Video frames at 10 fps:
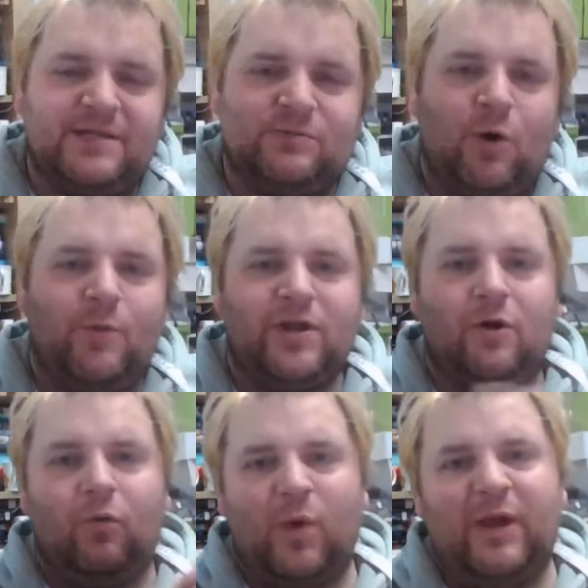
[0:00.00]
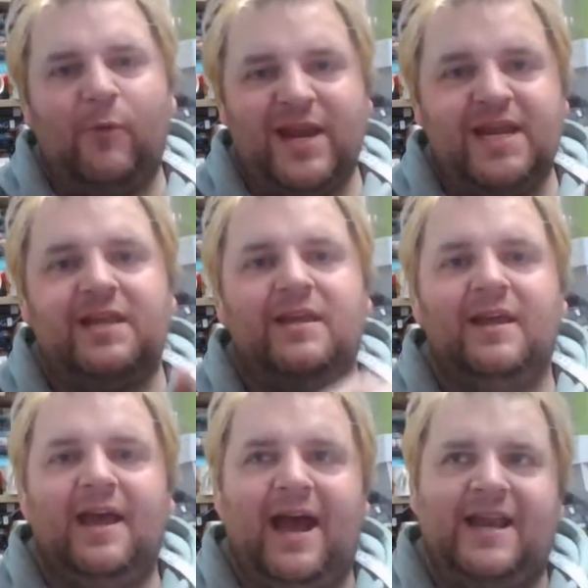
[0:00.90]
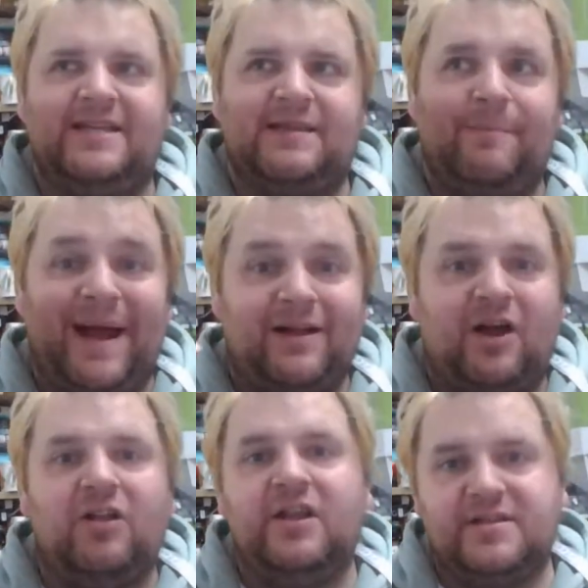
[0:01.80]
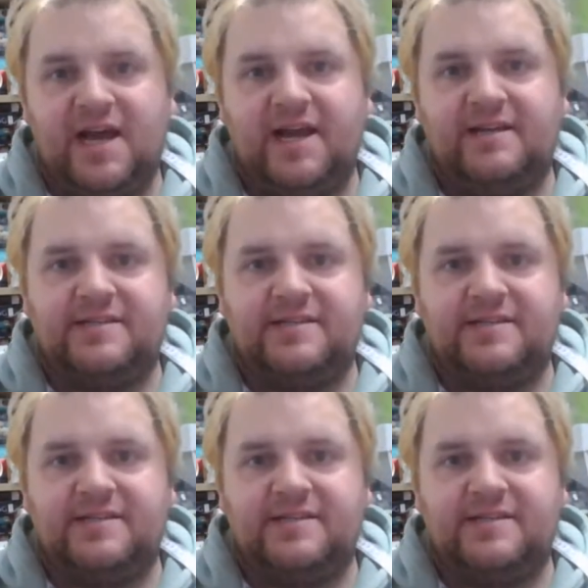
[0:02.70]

It's what we call Whit Week, and it's a bank holiday.